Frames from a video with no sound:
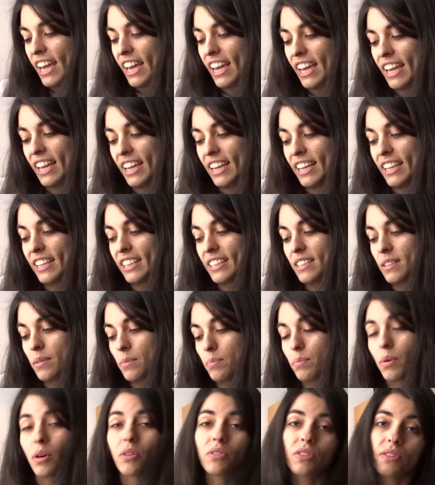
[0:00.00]

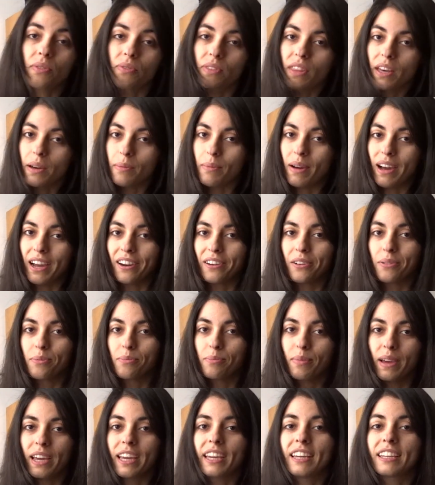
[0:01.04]
And both of them are
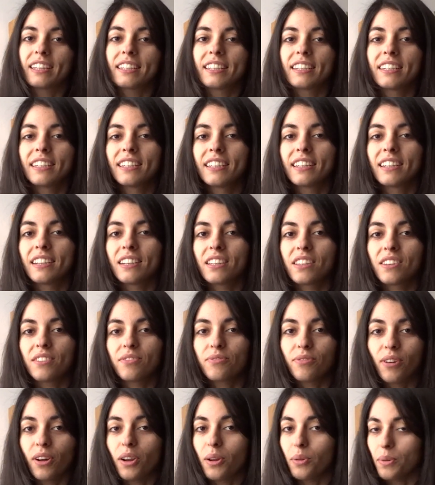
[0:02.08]
made
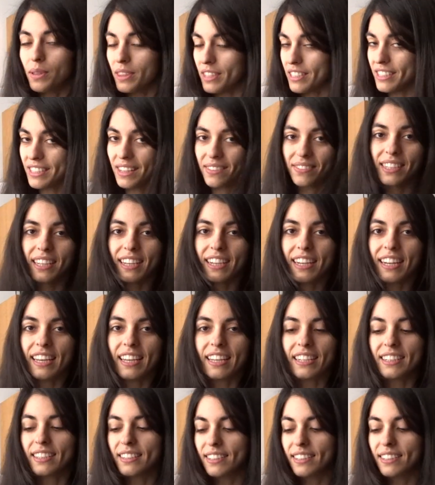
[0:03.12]
following the same technique,